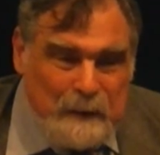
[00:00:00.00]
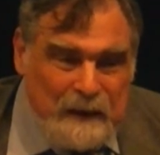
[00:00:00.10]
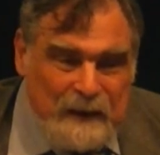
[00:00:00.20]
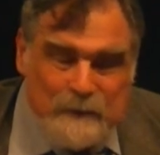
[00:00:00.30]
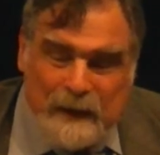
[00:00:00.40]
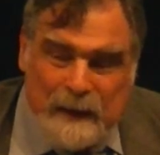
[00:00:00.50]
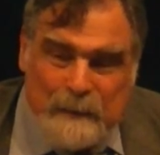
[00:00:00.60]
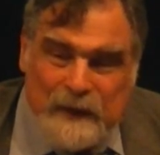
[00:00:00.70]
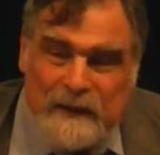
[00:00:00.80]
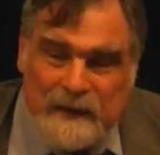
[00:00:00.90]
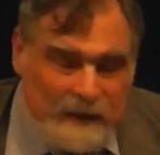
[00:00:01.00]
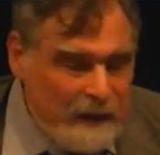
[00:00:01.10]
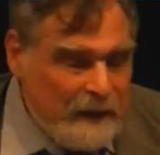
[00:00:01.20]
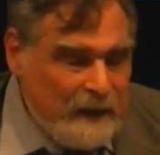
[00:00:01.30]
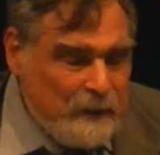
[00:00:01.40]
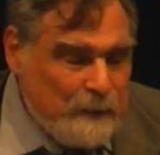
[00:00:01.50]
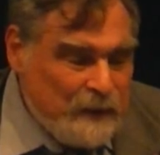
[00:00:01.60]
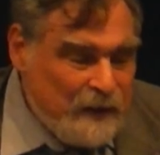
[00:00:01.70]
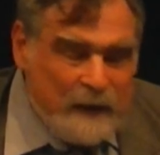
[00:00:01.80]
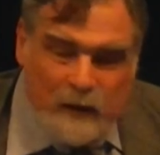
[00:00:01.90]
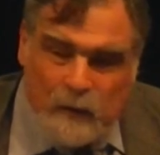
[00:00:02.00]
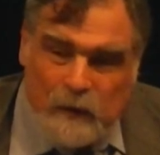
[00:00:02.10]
But it is my opinion that this particular